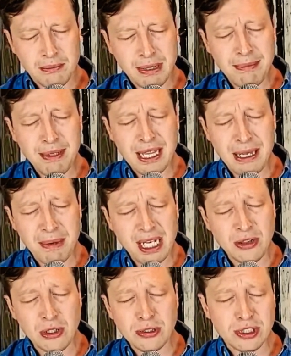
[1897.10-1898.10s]
Maybe they
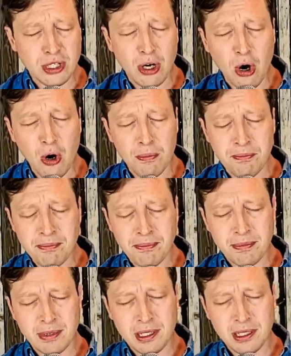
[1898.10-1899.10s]
might lose their
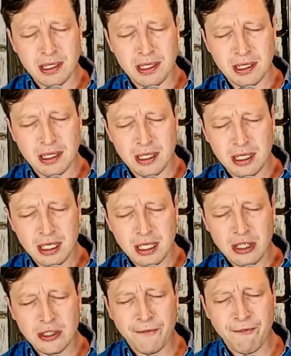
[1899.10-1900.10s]
home.
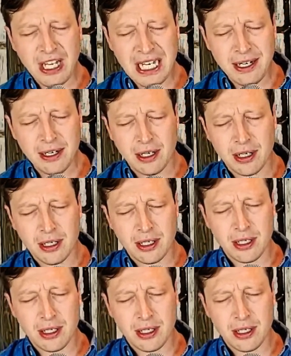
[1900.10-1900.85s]
There's fear.